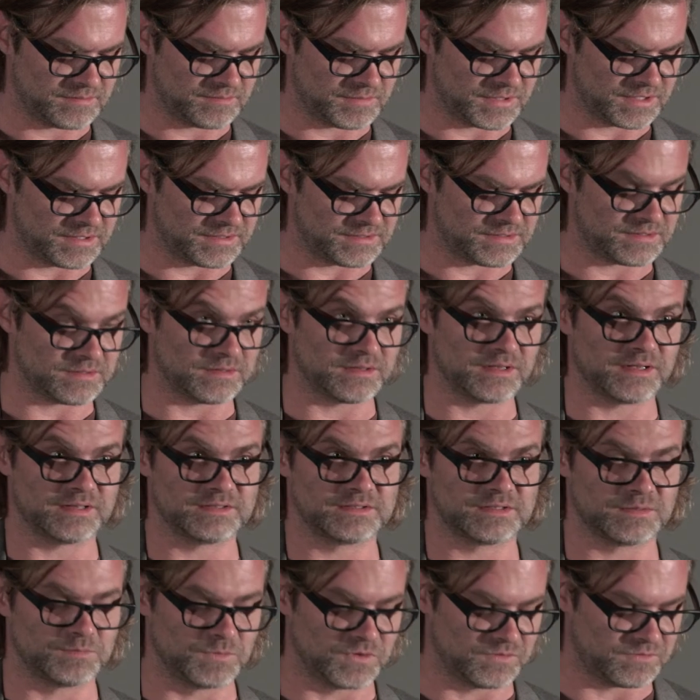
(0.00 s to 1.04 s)
but it still had
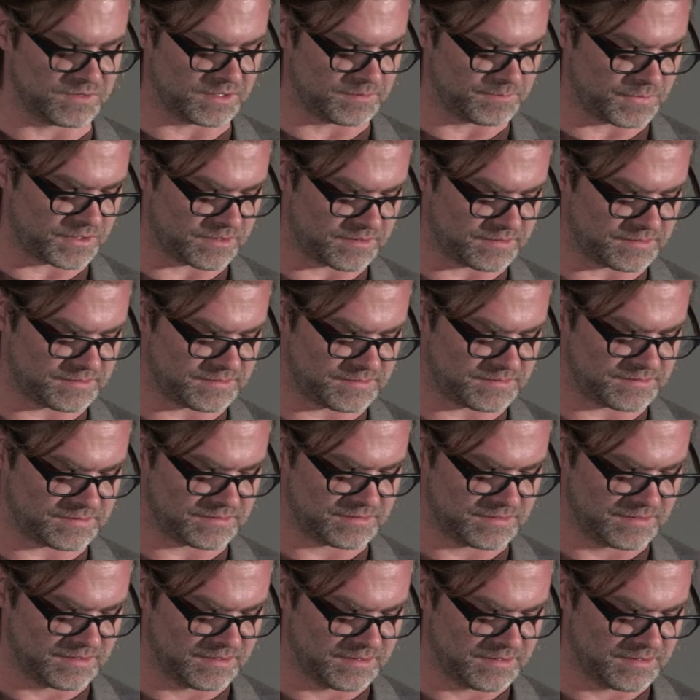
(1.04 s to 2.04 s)
some moving parts.